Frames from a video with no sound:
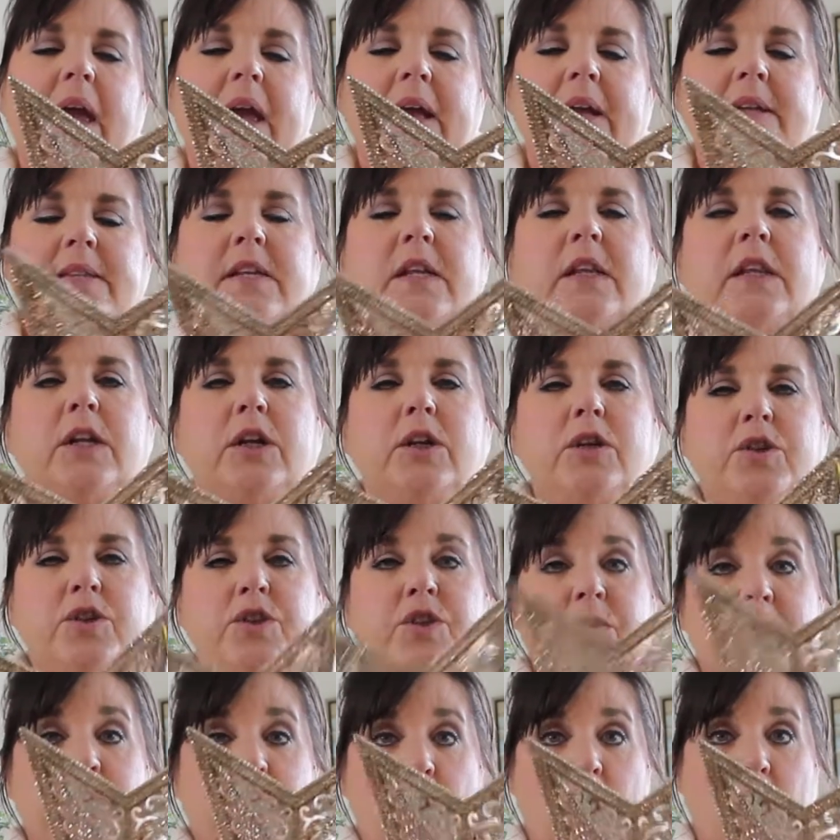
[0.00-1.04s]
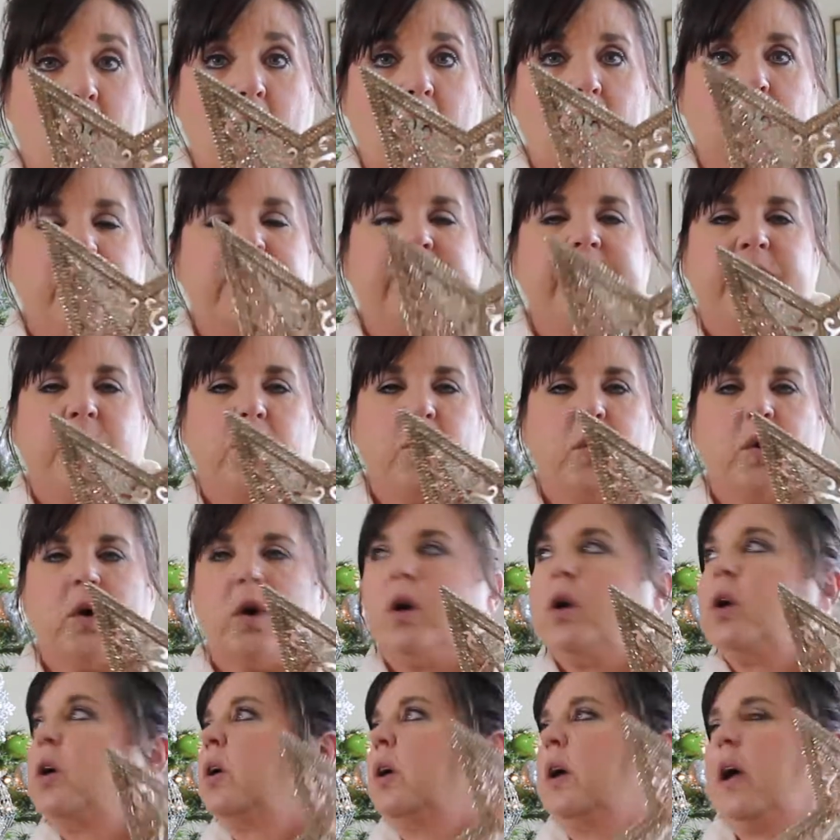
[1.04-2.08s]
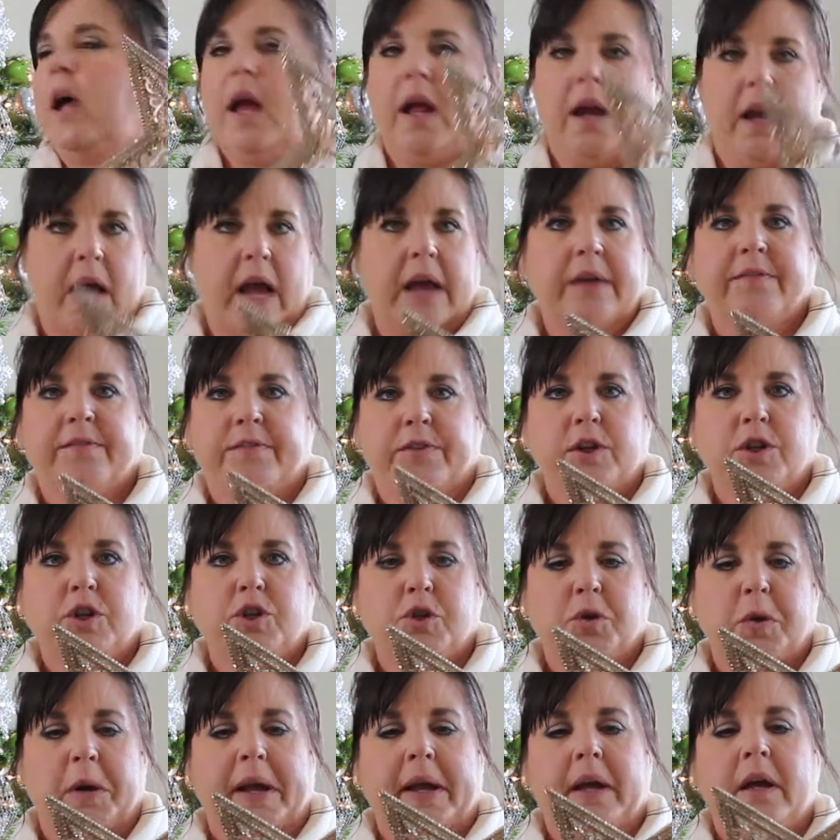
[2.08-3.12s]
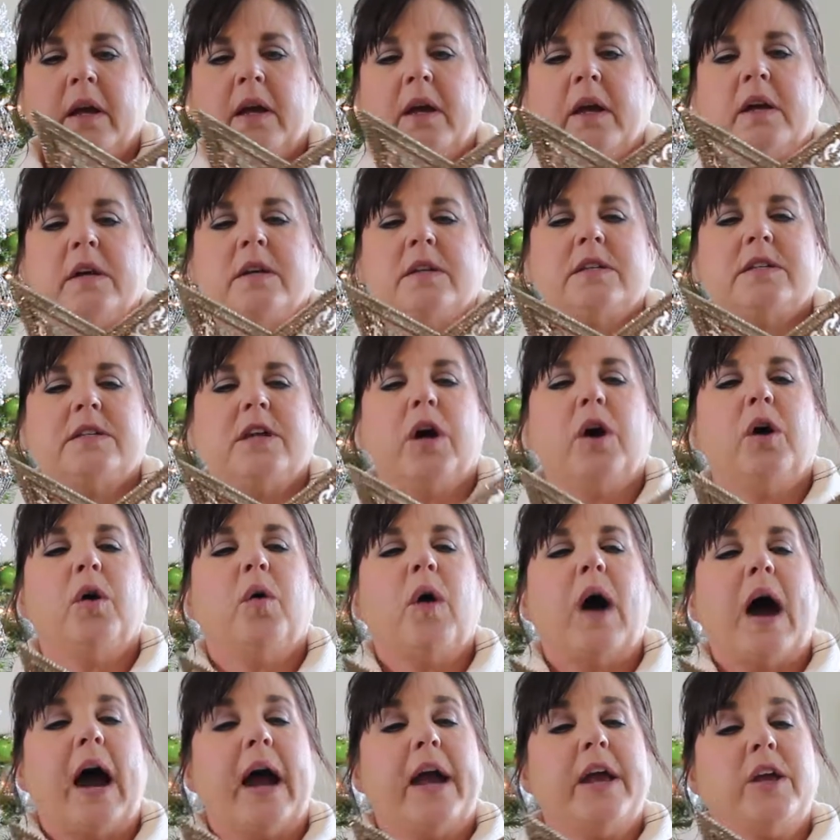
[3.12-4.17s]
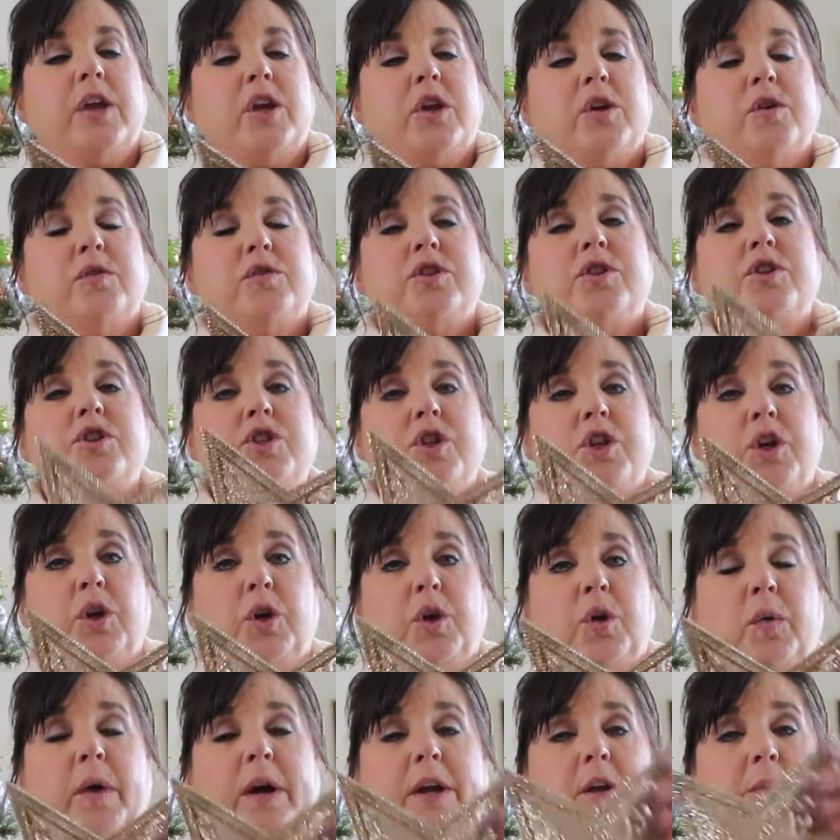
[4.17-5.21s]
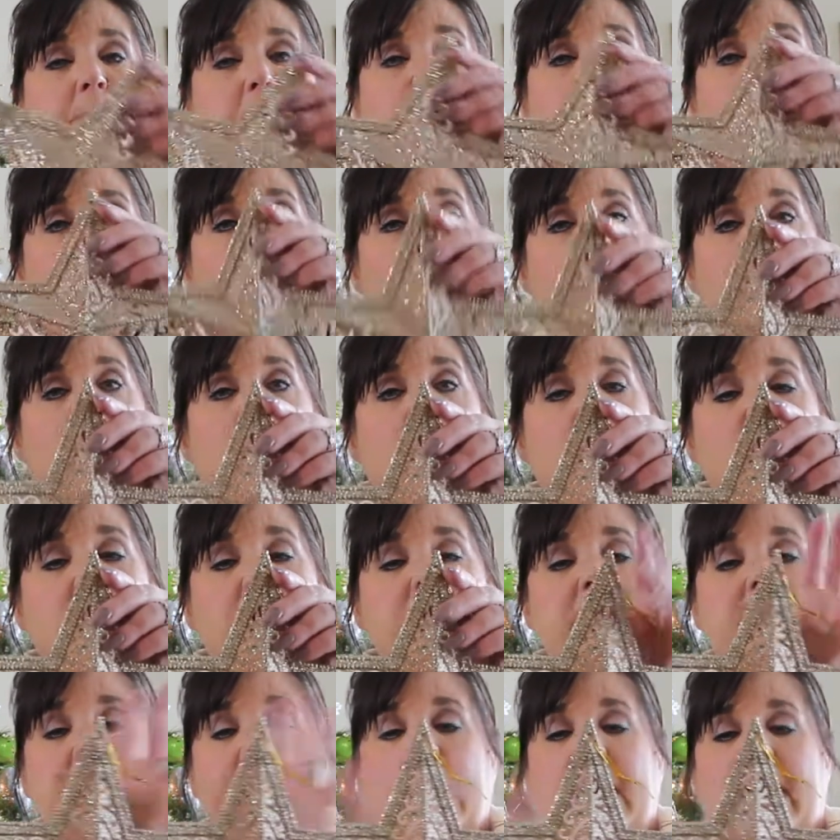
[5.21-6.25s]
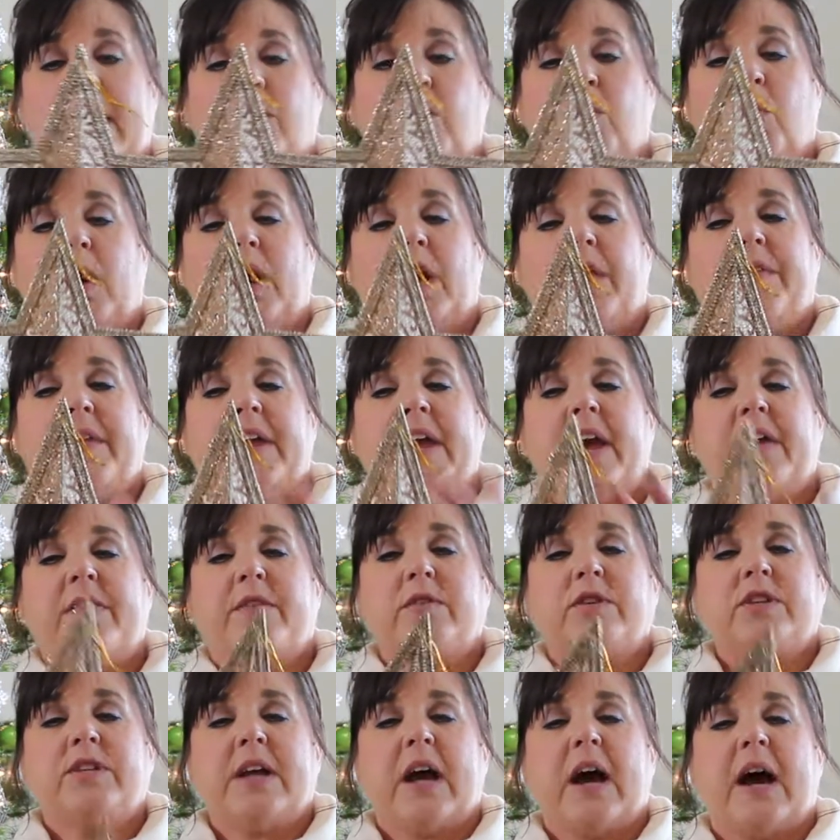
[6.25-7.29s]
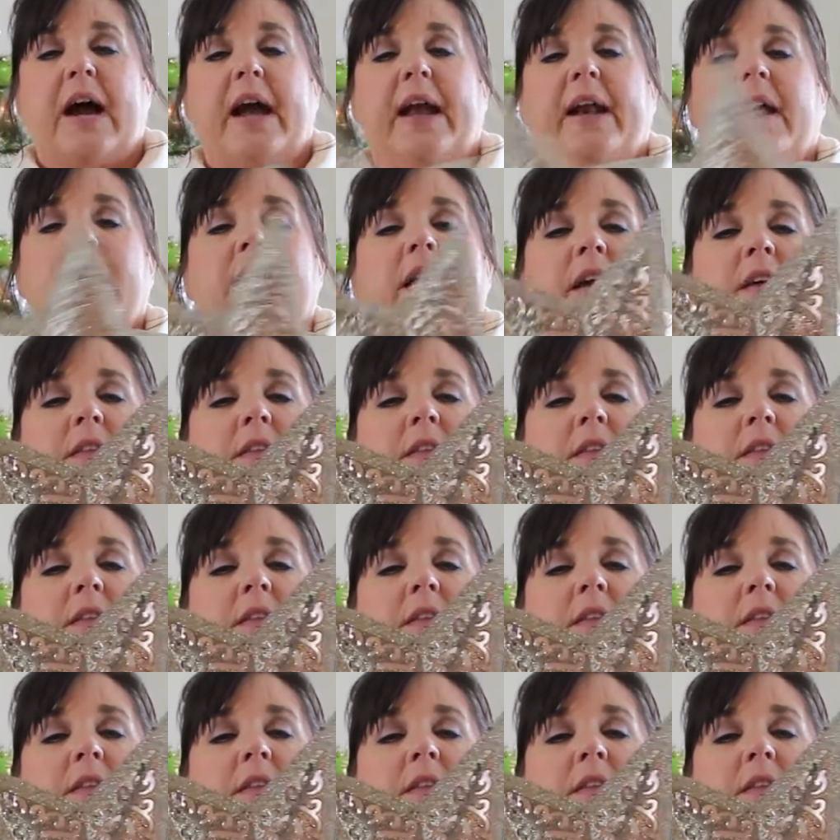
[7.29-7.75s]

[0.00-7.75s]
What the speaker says: it's a little small for a 9-foot tree, so I used two. I put one on one side, one on the other side.